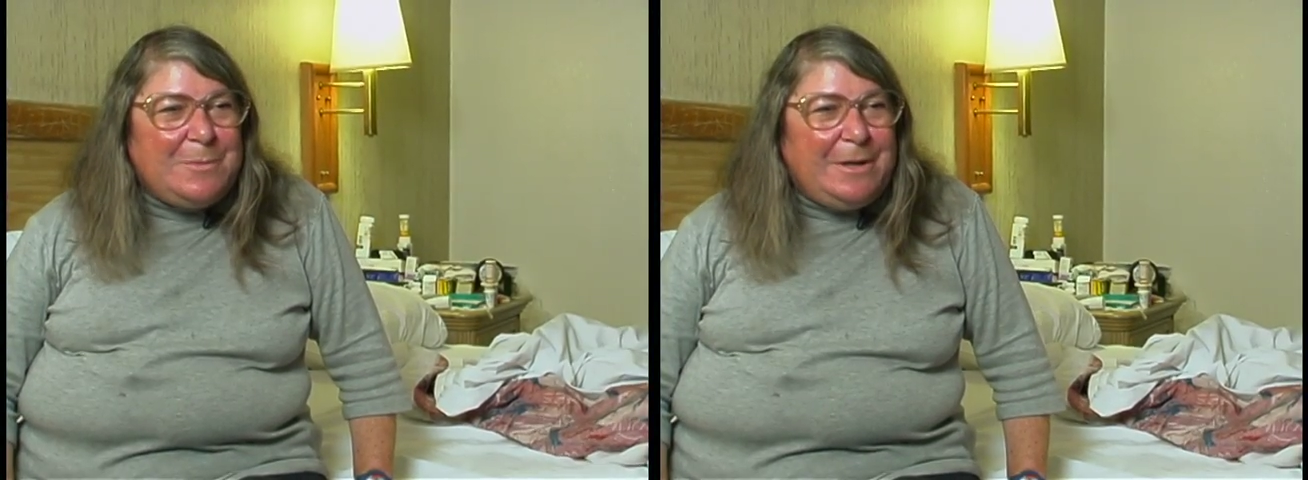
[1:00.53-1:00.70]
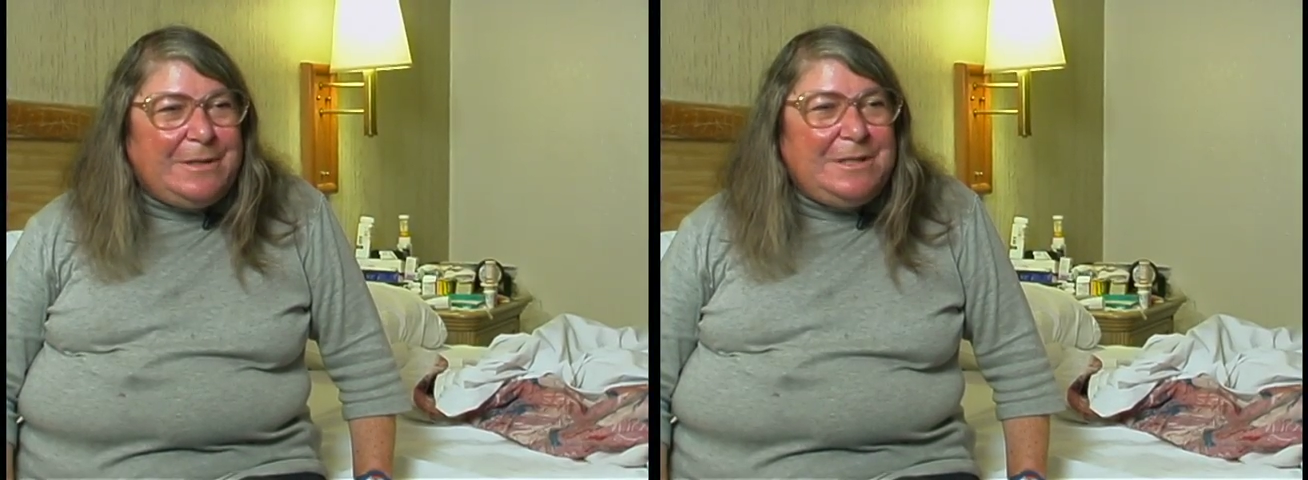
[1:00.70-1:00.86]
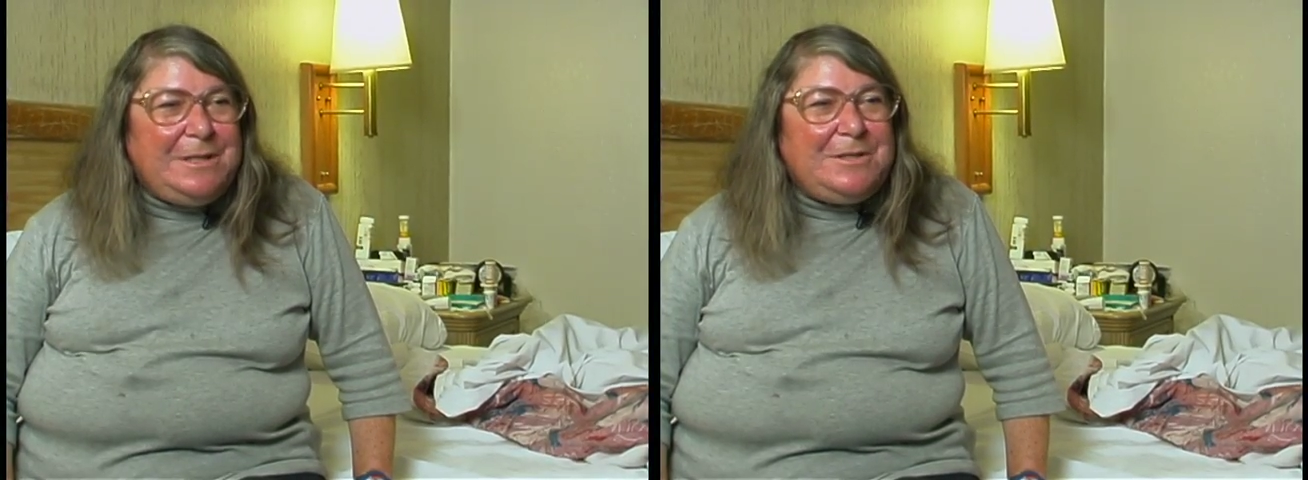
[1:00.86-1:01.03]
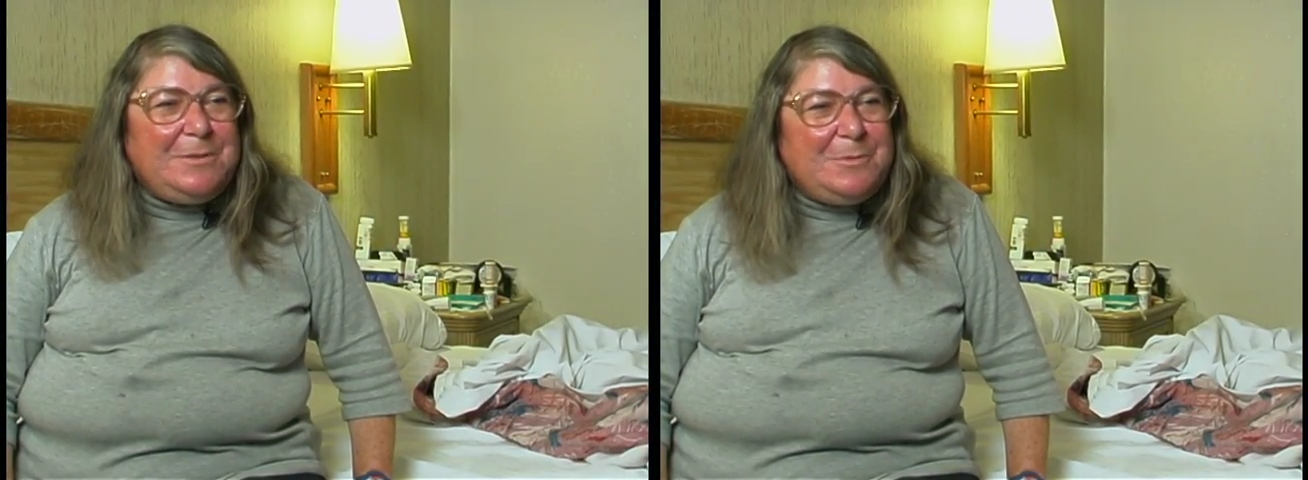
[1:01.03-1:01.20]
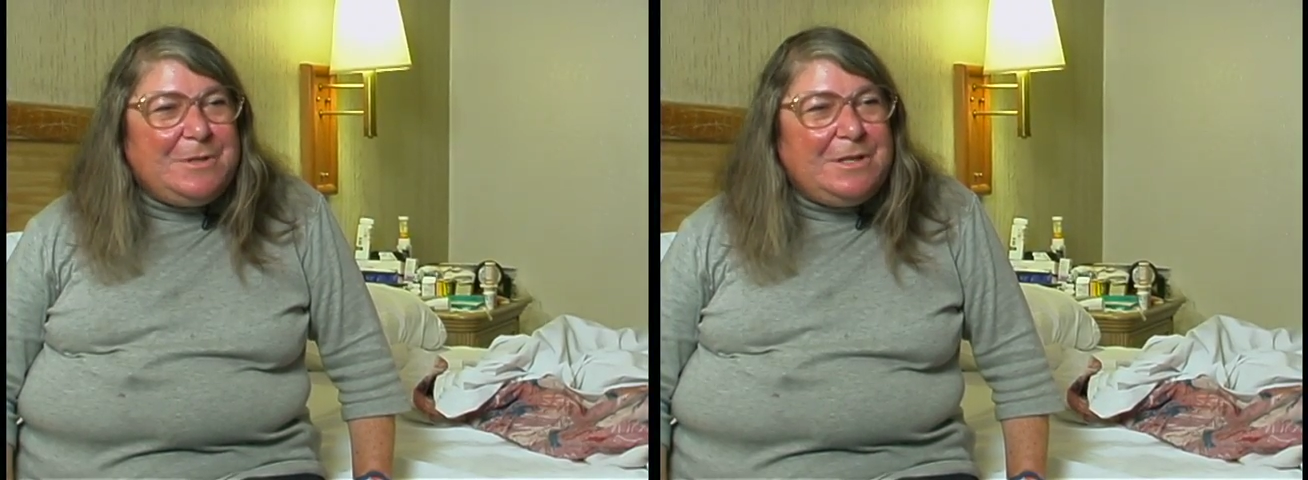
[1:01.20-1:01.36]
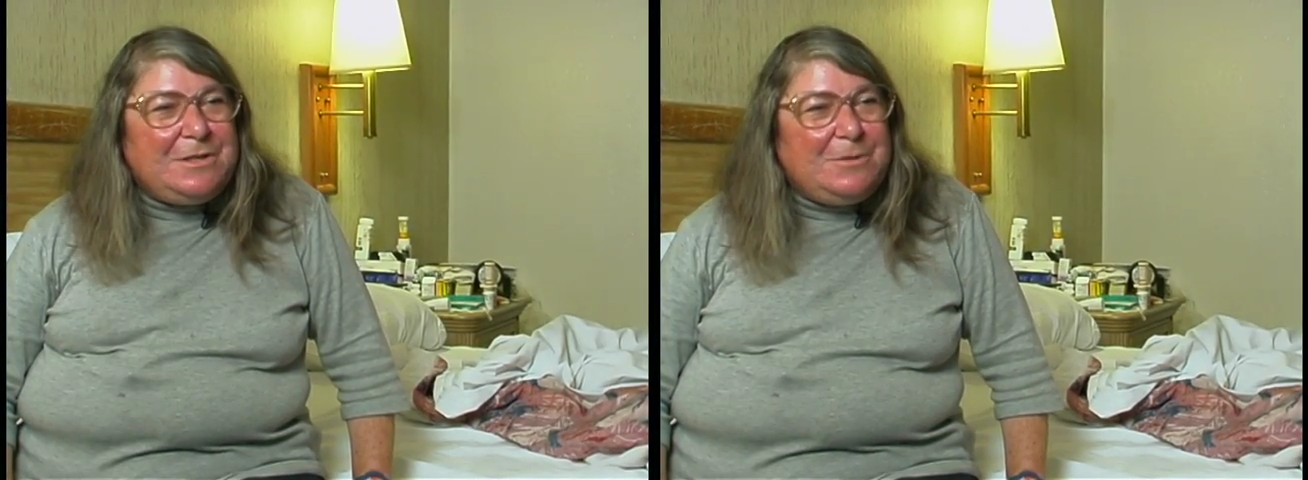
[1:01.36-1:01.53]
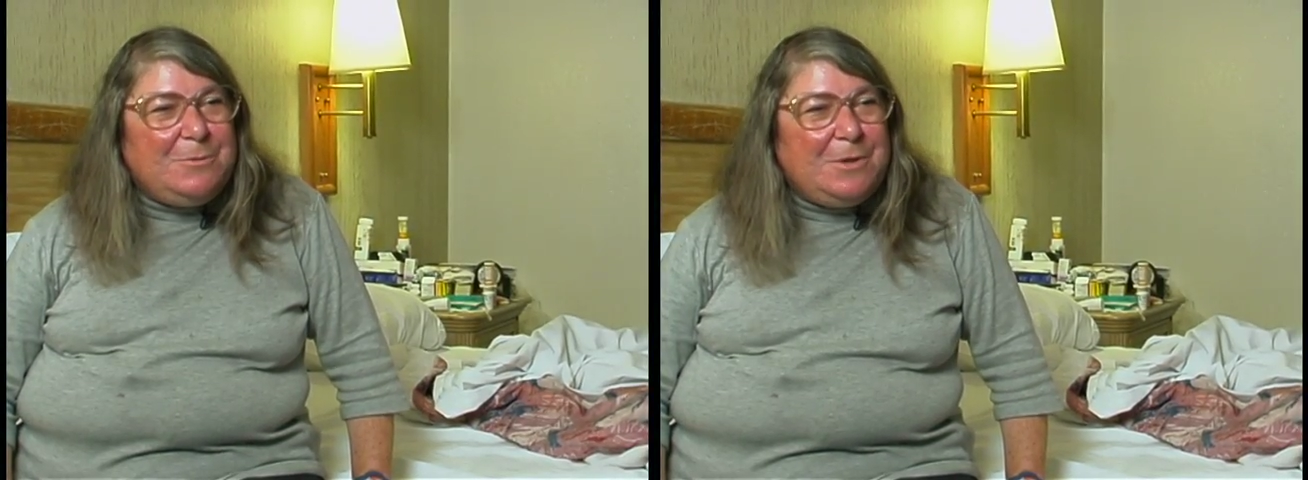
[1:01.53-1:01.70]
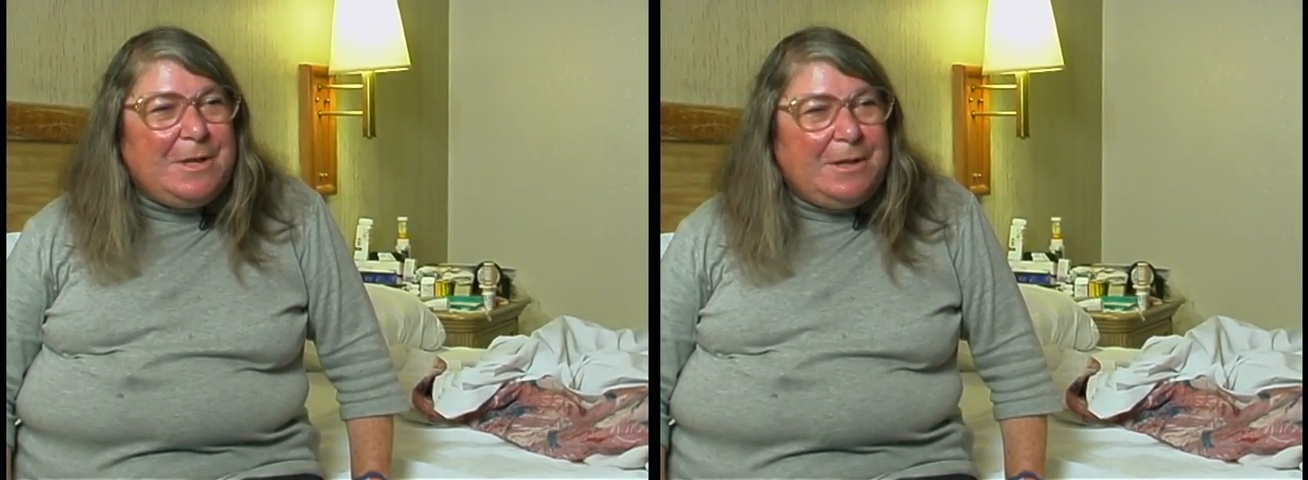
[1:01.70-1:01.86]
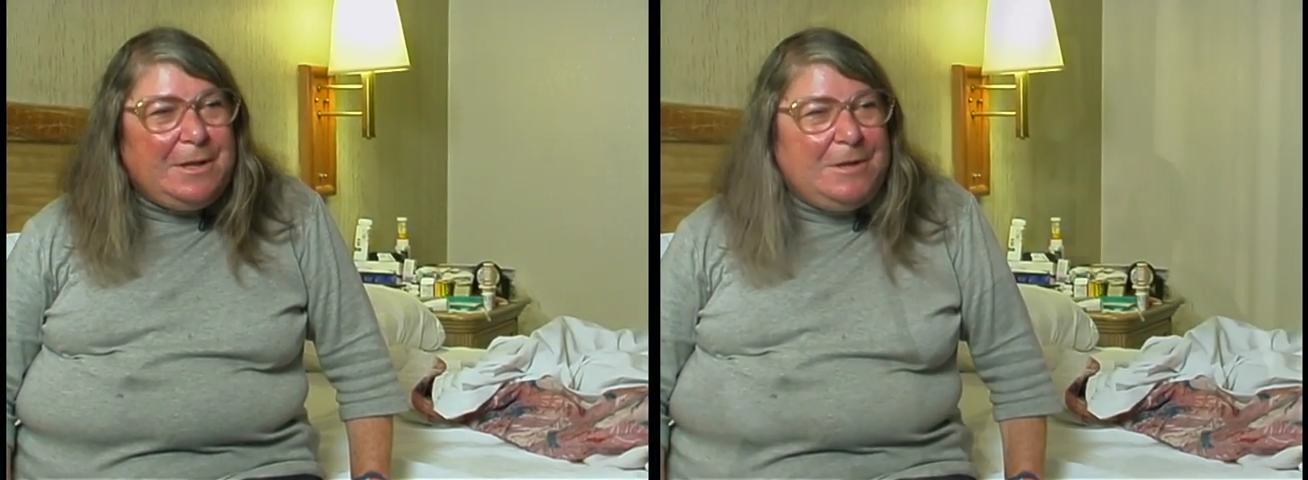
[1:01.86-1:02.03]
my teaching position with LA